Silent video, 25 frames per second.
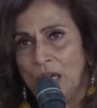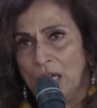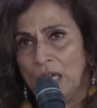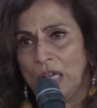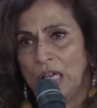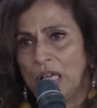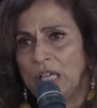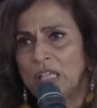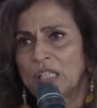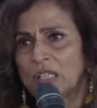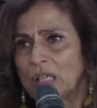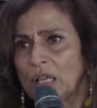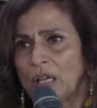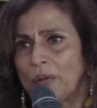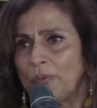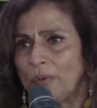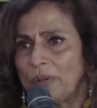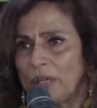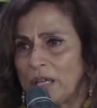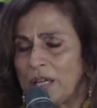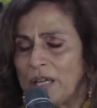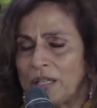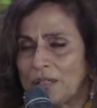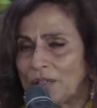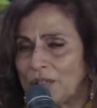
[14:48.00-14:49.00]

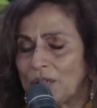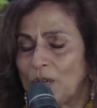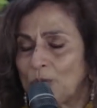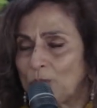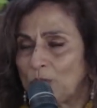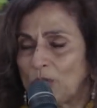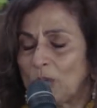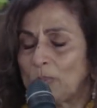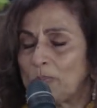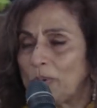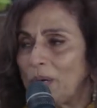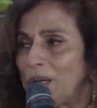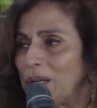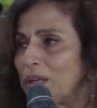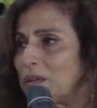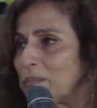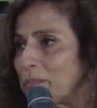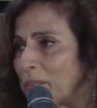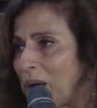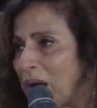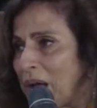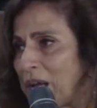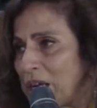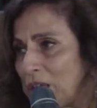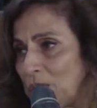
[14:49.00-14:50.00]
it was a brilliant
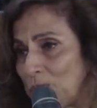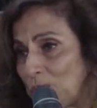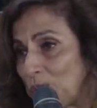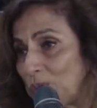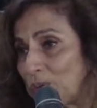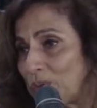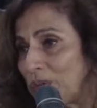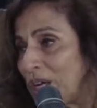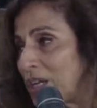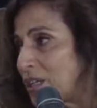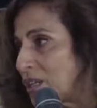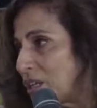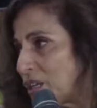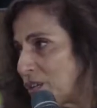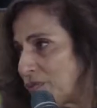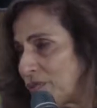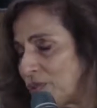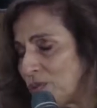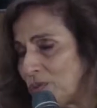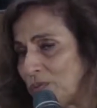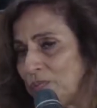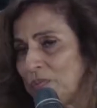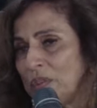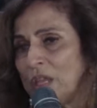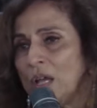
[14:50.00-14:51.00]
mind. It was a great
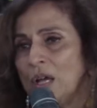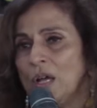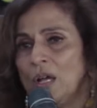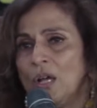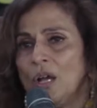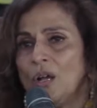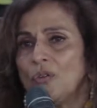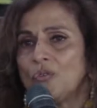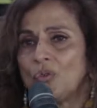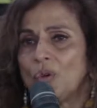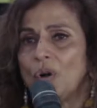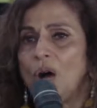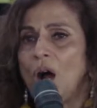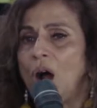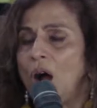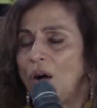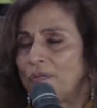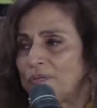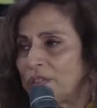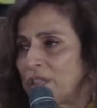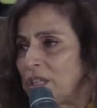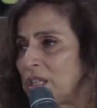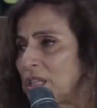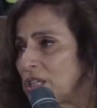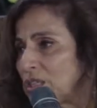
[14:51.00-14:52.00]
interview. So
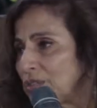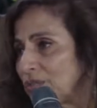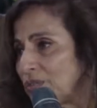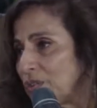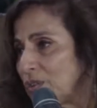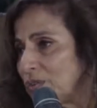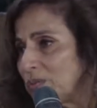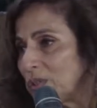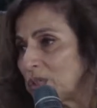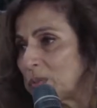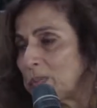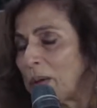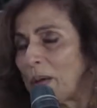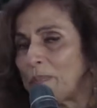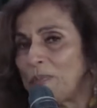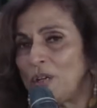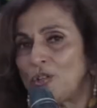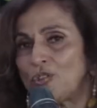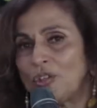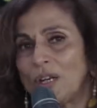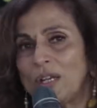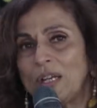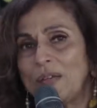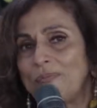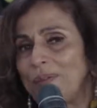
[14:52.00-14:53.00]
after the interview was
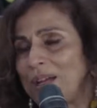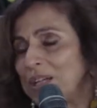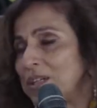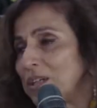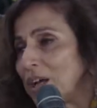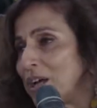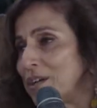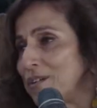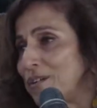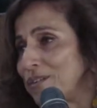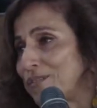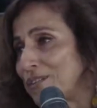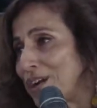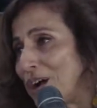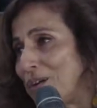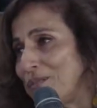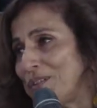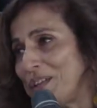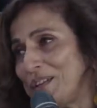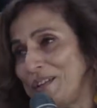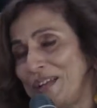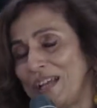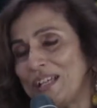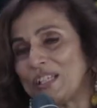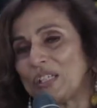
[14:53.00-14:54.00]
published, and he went
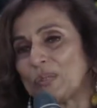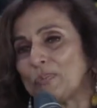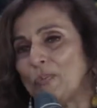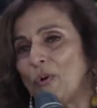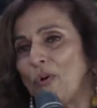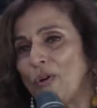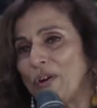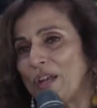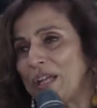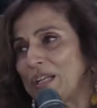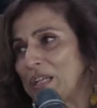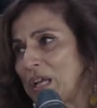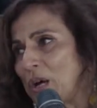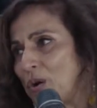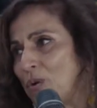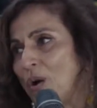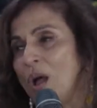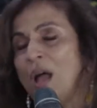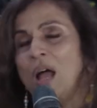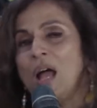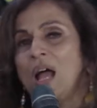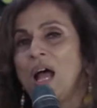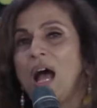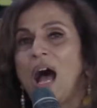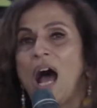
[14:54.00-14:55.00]
underground the next morning. Now,
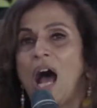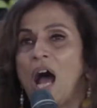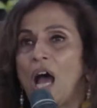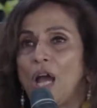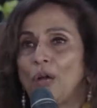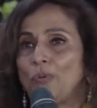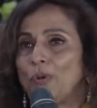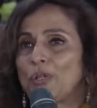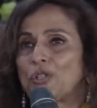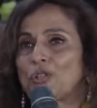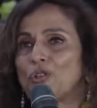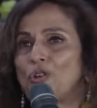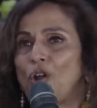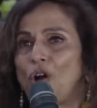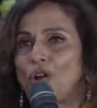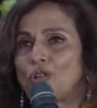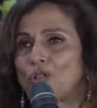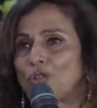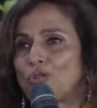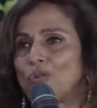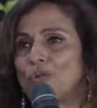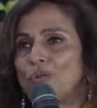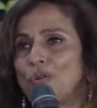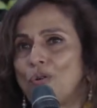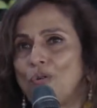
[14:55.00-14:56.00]
I was
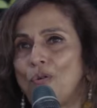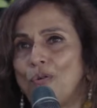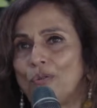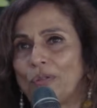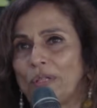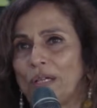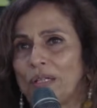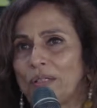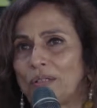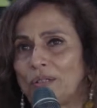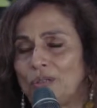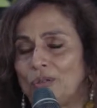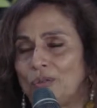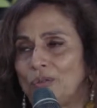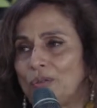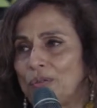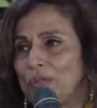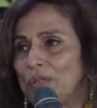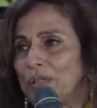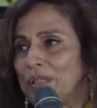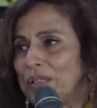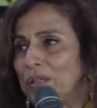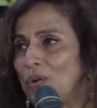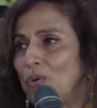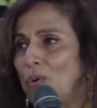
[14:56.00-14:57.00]
not to know that, you know,
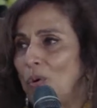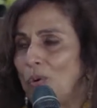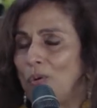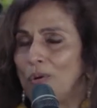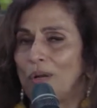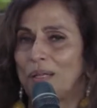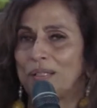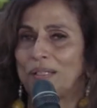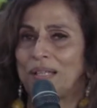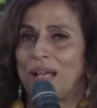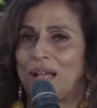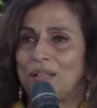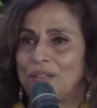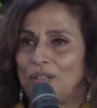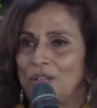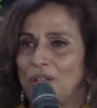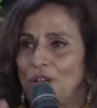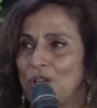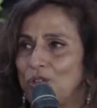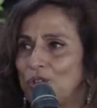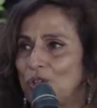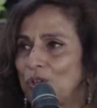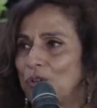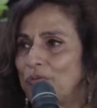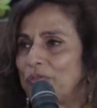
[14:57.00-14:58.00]
the whole
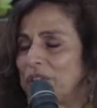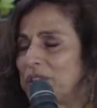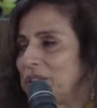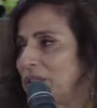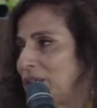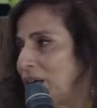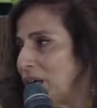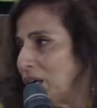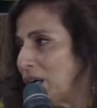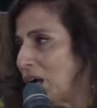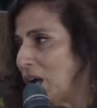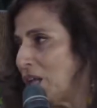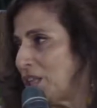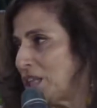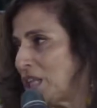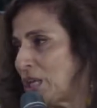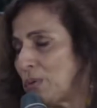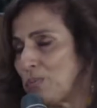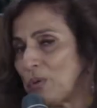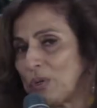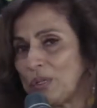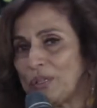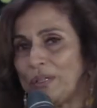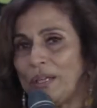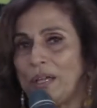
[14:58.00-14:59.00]
assassination of Indira Gandhi
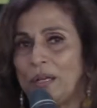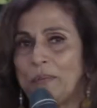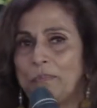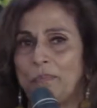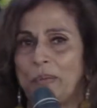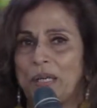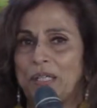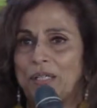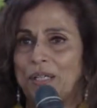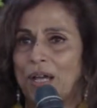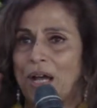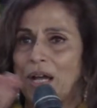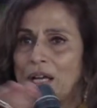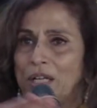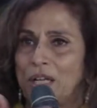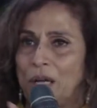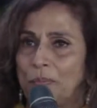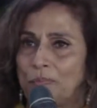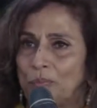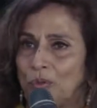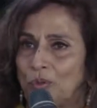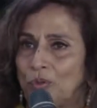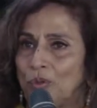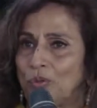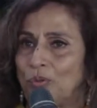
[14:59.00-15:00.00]
would then be tied
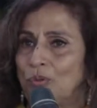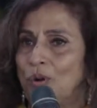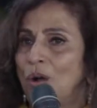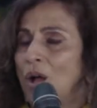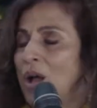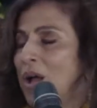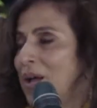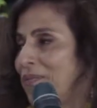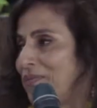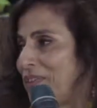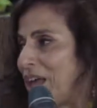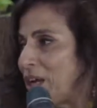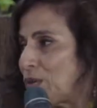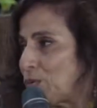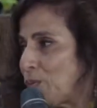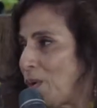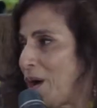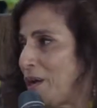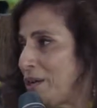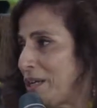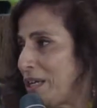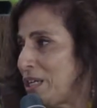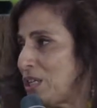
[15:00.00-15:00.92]
up to that one